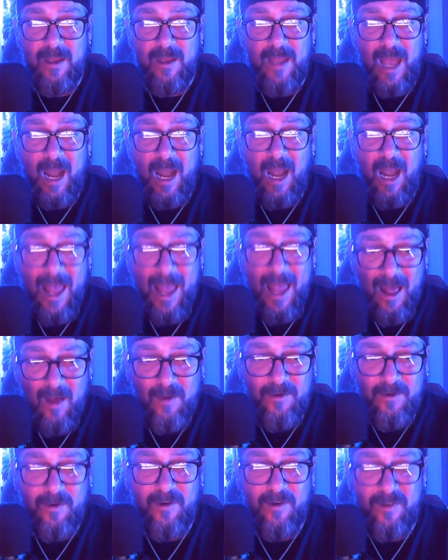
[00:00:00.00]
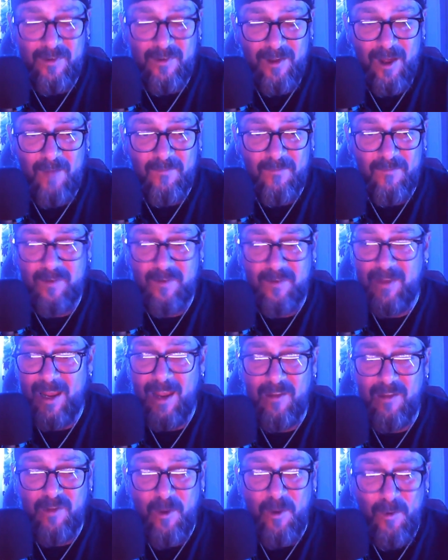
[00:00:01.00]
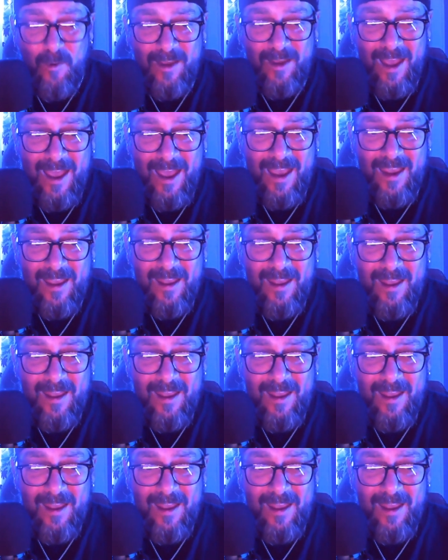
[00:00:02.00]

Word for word: allow yourself to say it's okay.